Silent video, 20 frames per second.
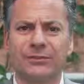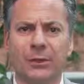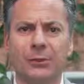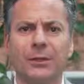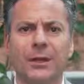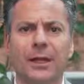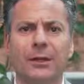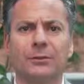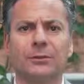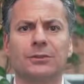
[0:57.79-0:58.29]
fill it
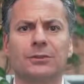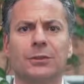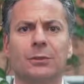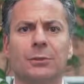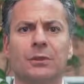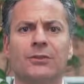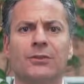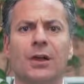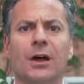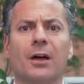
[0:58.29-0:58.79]
out so
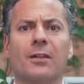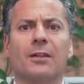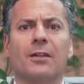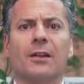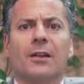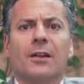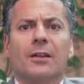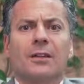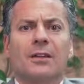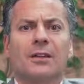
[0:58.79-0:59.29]
we've got,
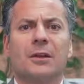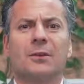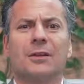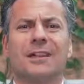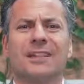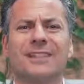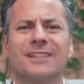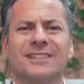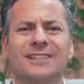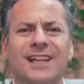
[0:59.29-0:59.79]
an
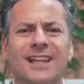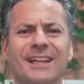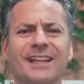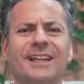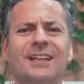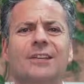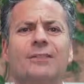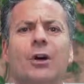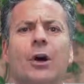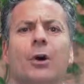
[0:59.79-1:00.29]

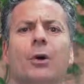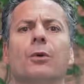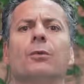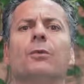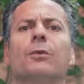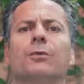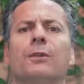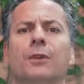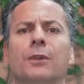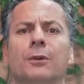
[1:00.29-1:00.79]
executive
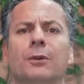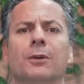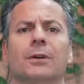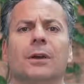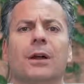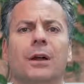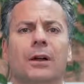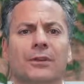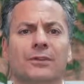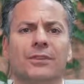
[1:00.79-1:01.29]
overview
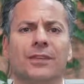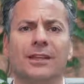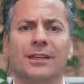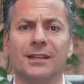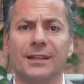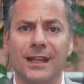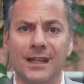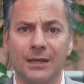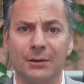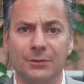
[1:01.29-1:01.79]
of the
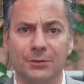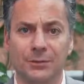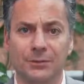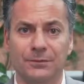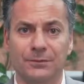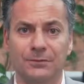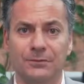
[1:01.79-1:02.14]
account.